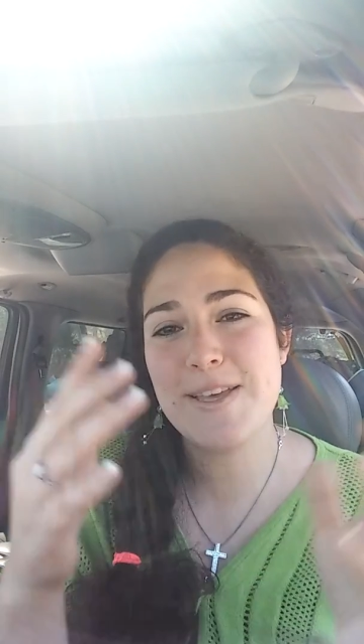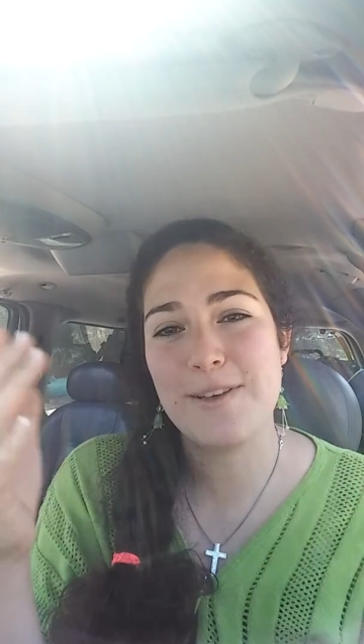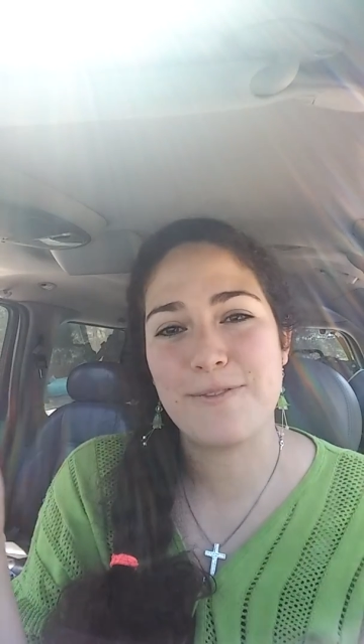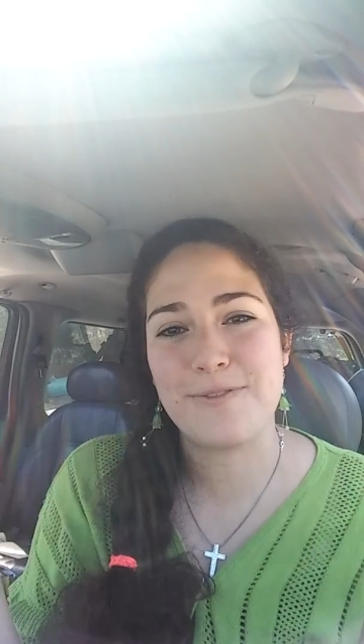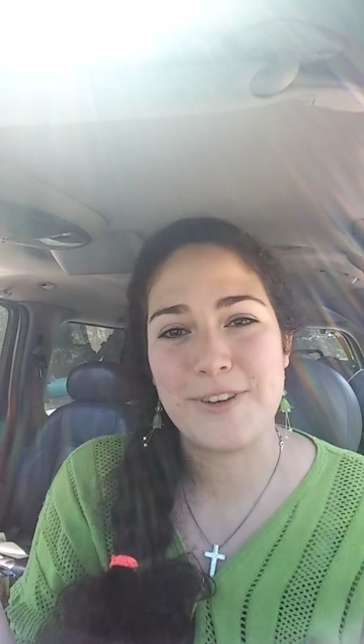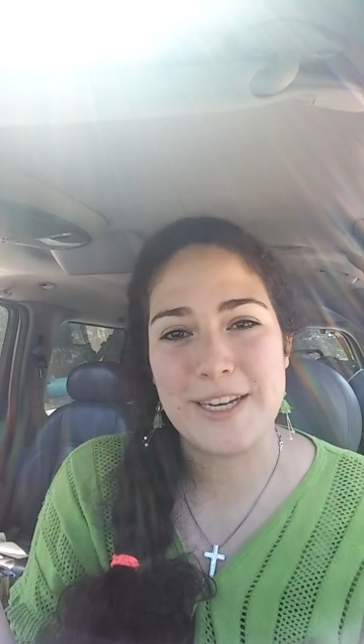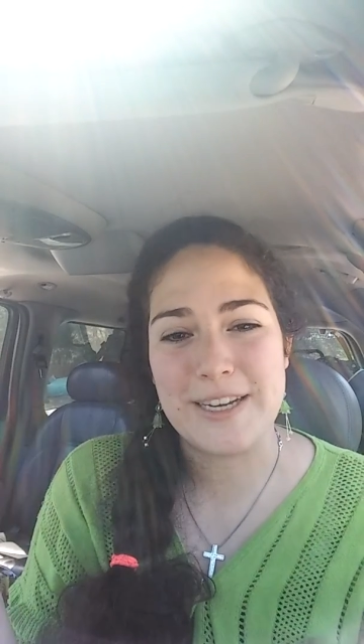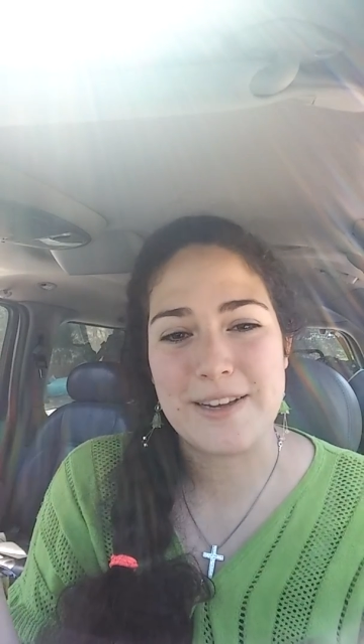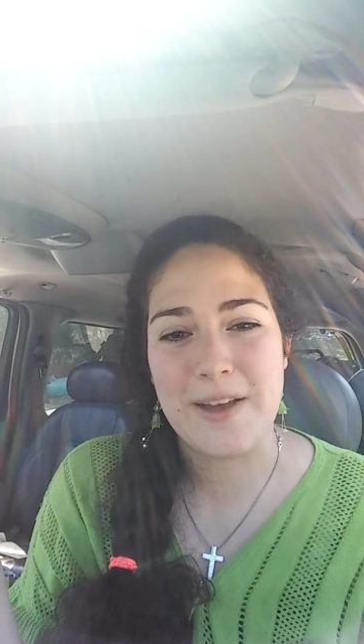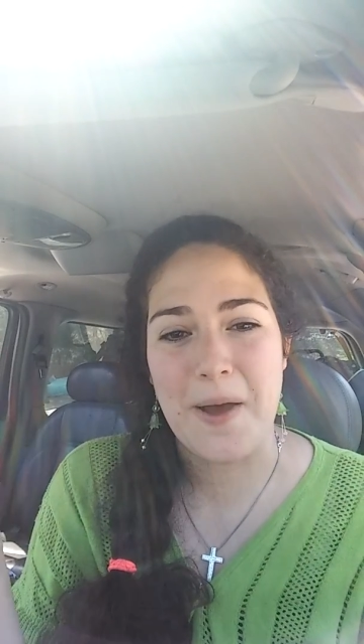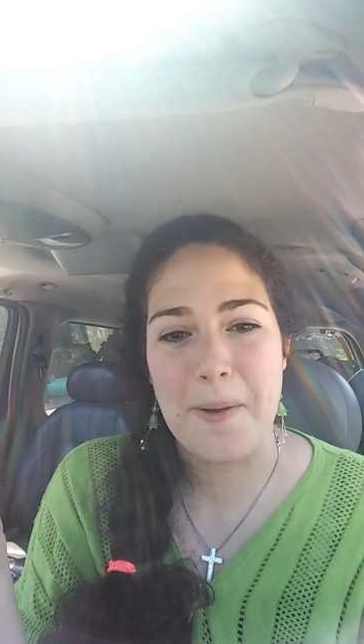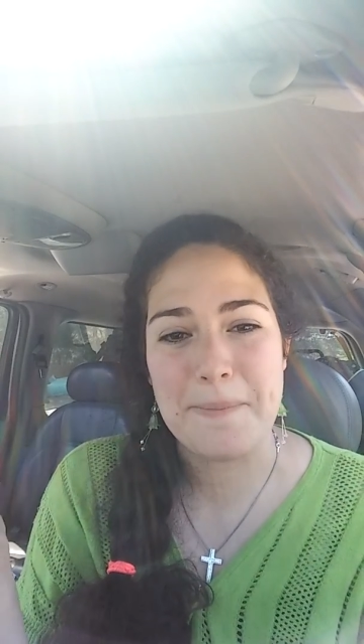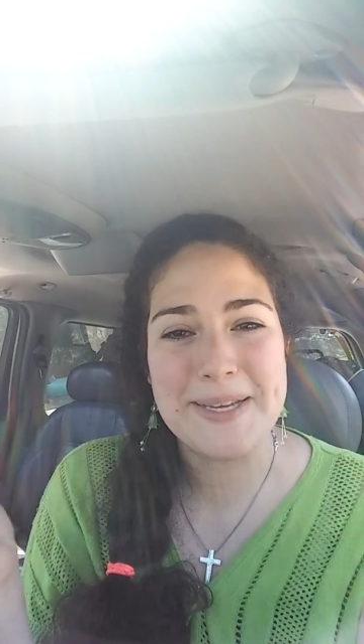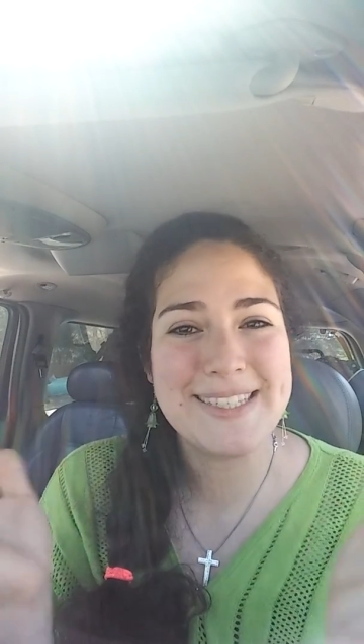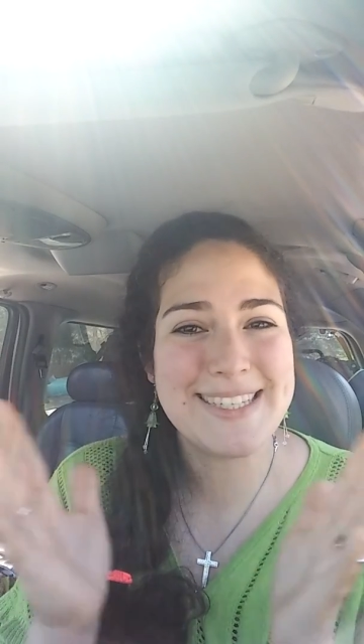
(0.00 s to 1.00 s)
Feel free to
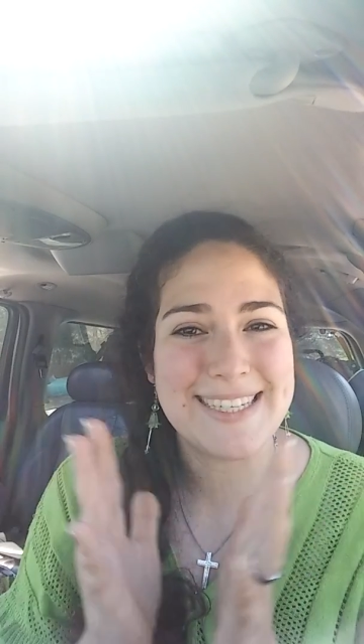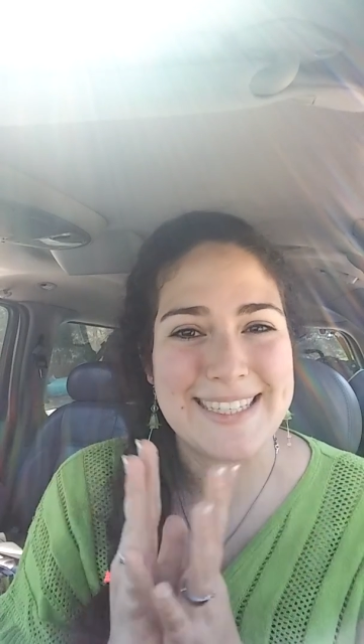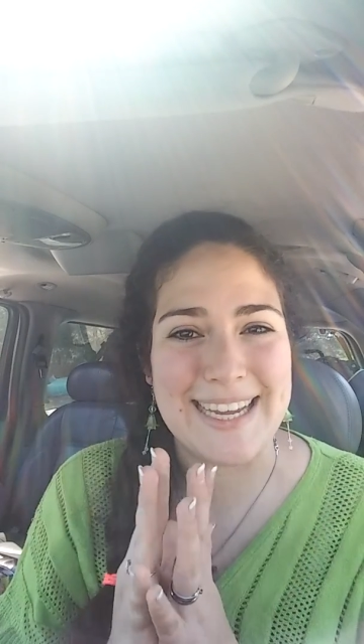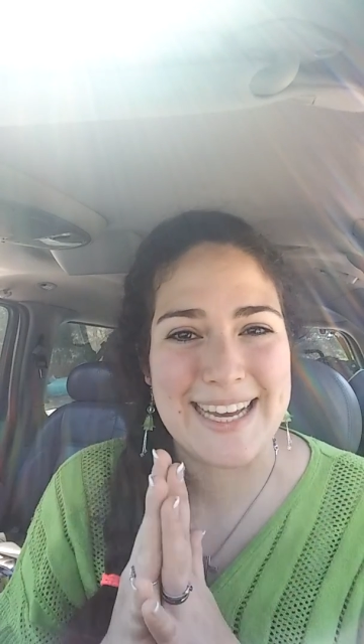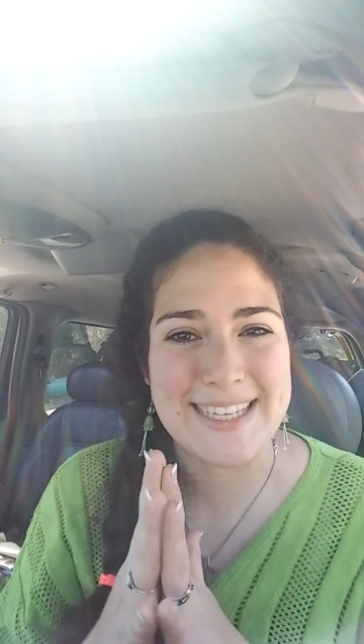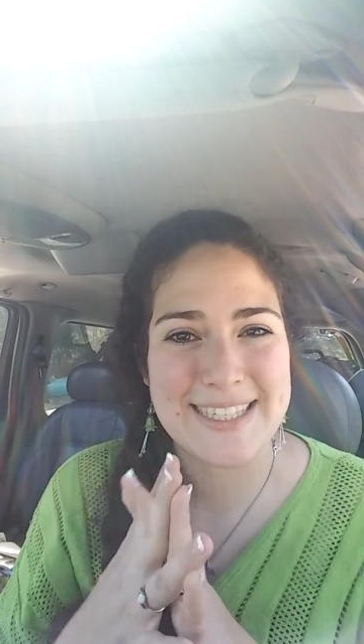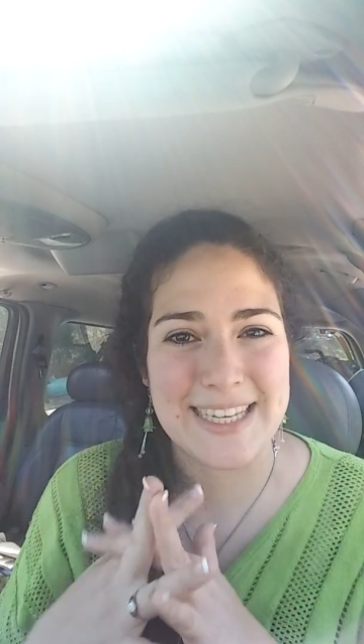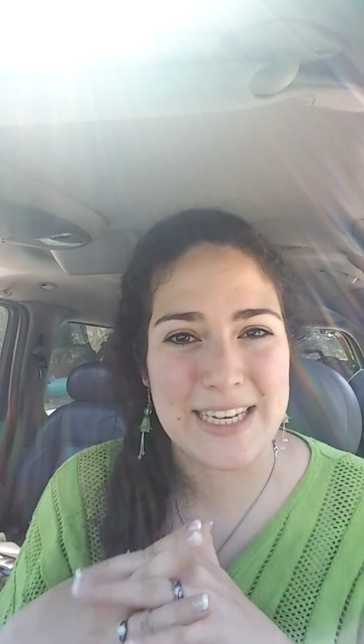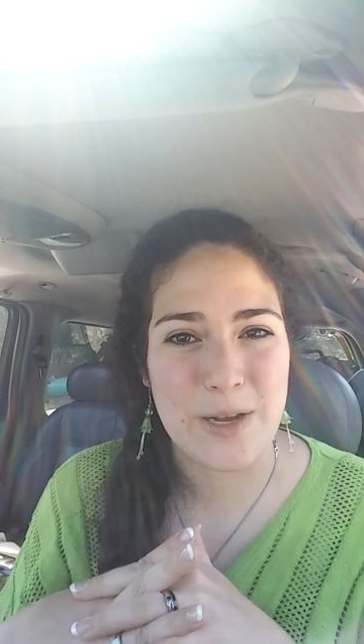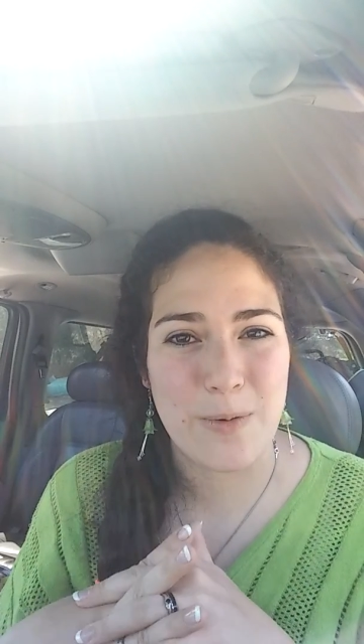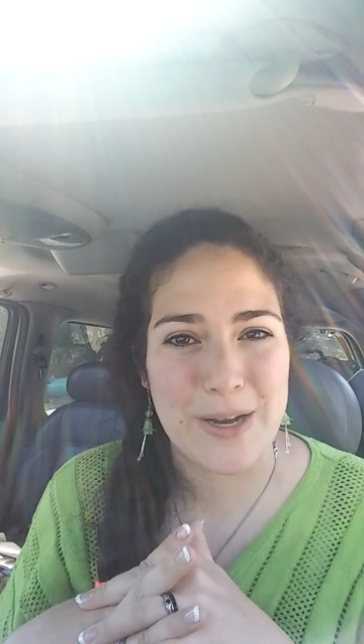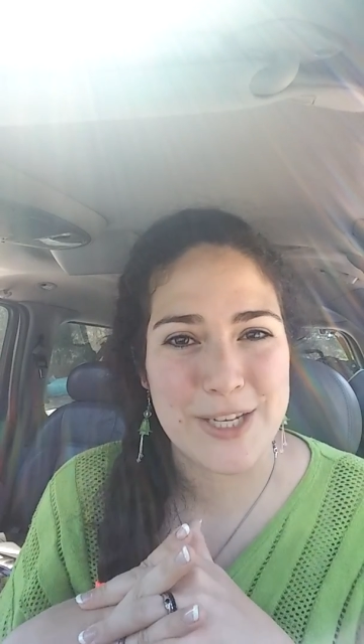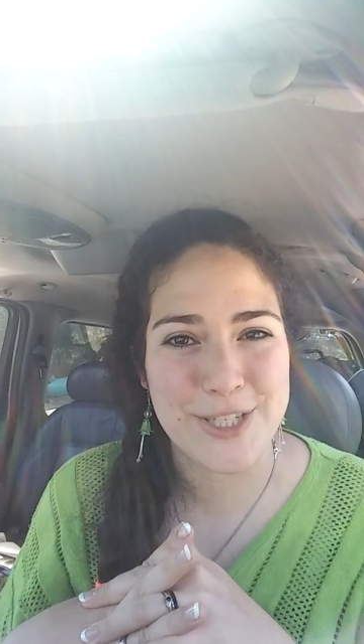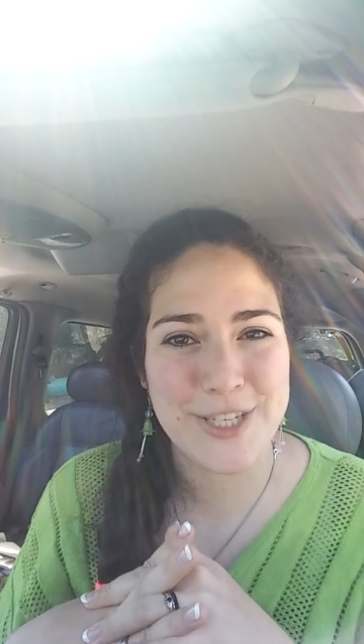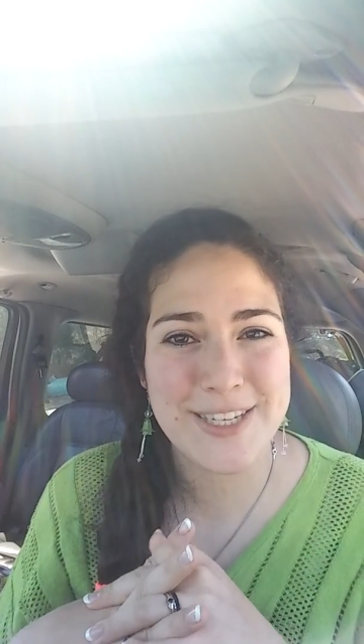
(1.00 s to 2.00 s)
comment and ask any
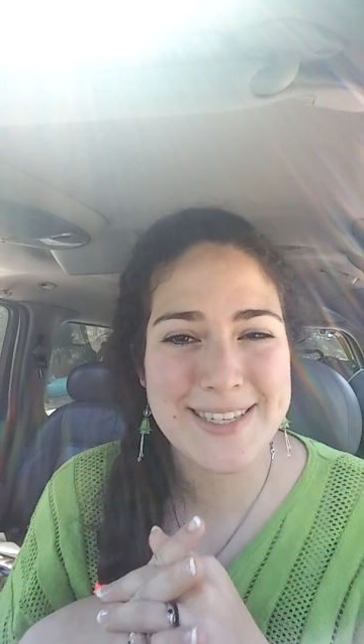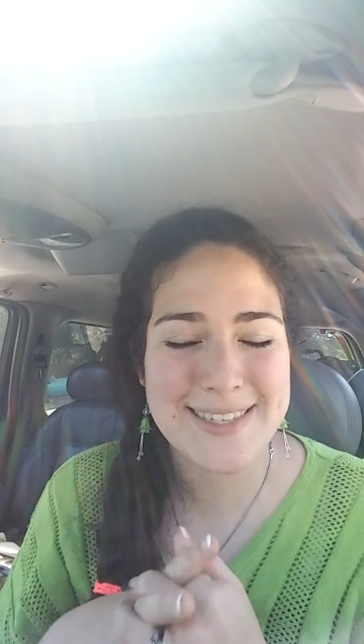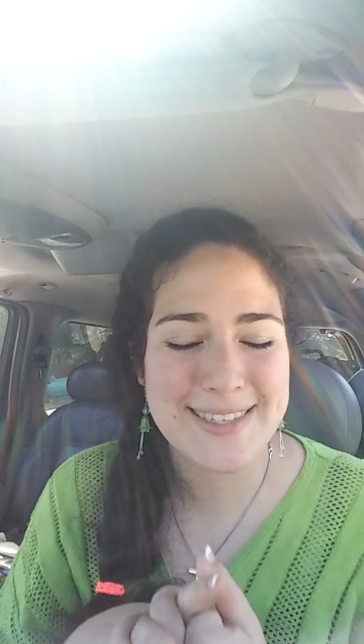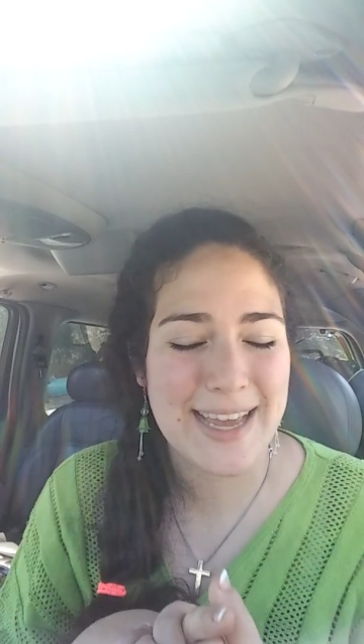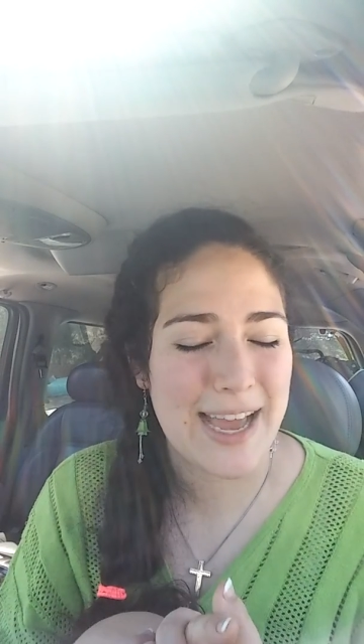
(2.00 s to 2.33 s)
questions.